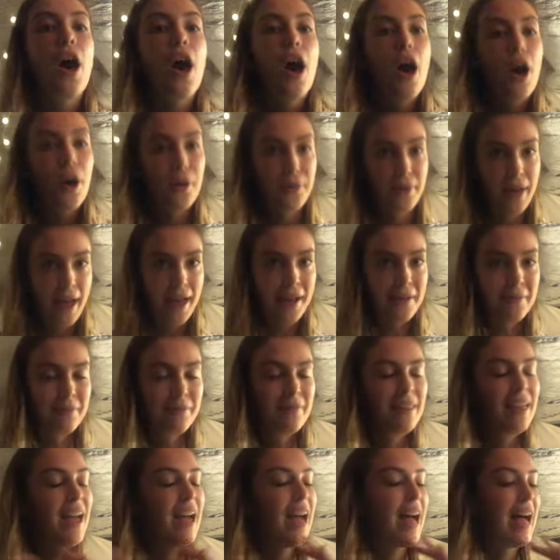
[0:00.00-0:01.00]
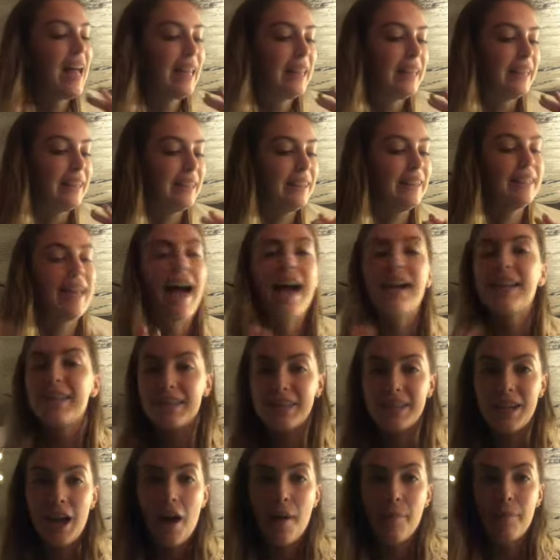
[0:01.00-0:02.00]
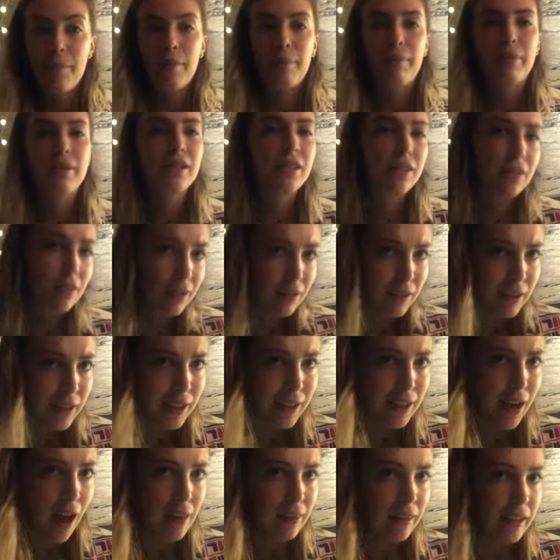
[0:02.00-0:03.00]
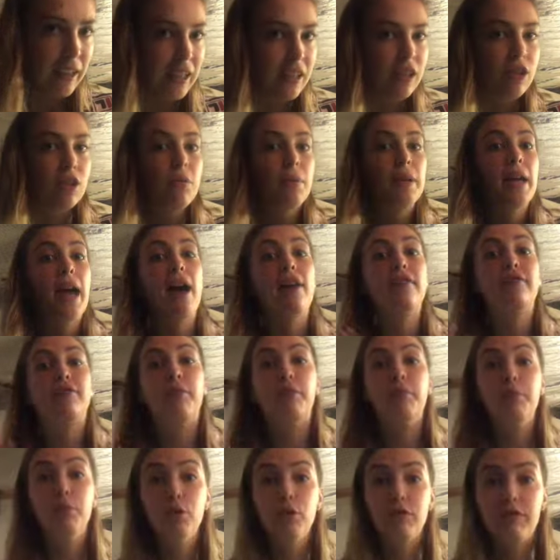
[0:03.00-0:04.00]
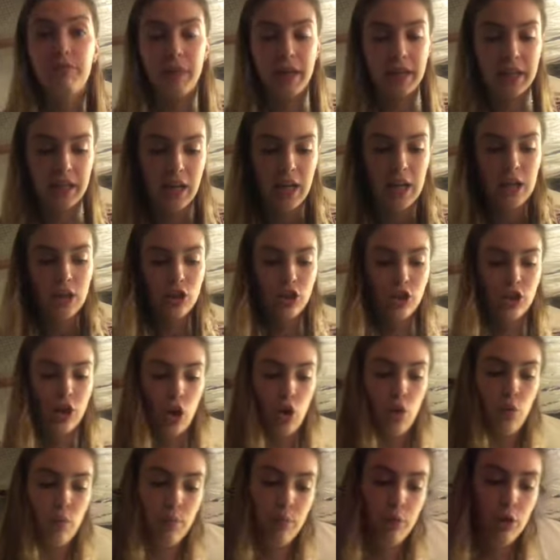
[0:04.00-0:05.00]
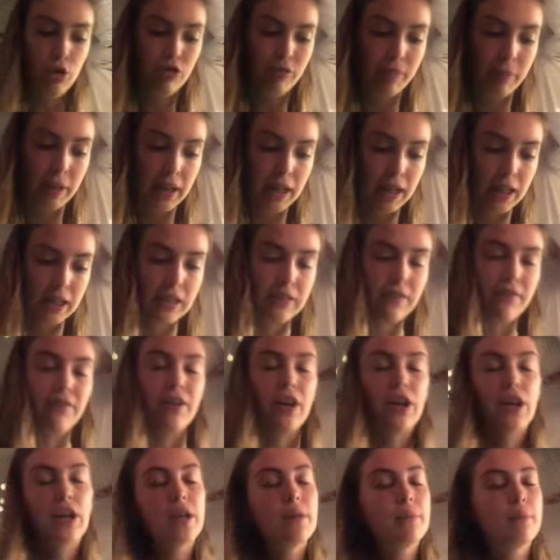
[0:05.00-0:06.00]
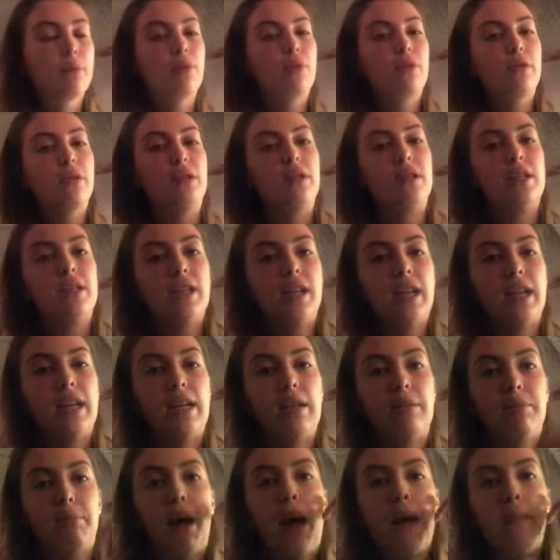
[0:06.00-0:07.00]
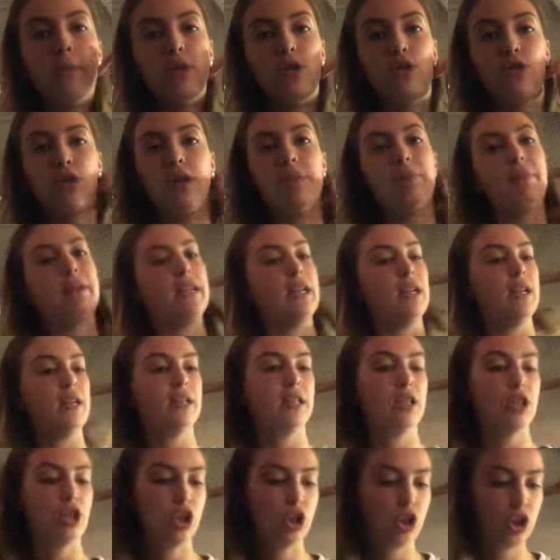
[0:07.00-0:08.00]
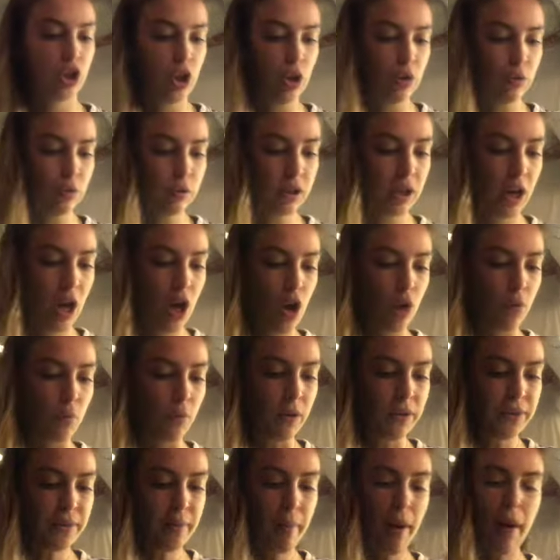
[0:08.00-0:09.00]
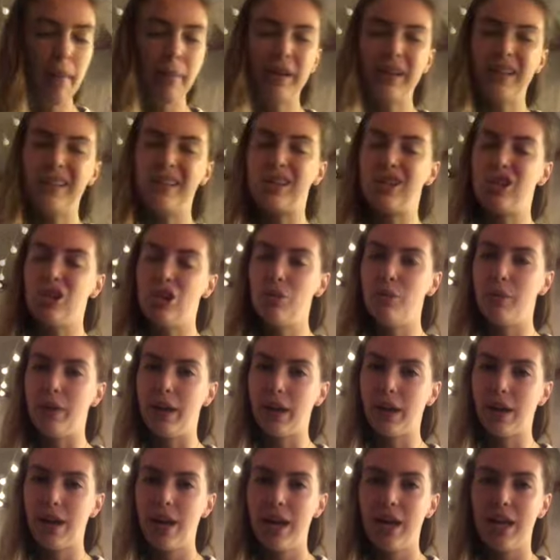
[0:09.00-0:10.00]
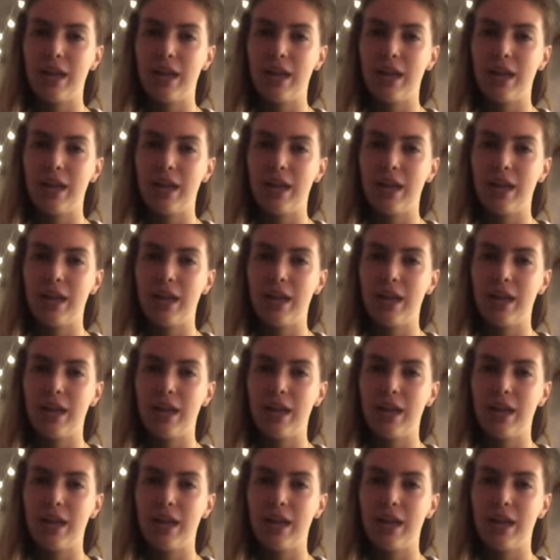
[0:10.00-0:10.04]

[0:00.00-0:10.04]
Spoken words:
Okay, last up, but certainly not least, we have movement. So movement is very important in puppetry because it shows what the puppet is doing.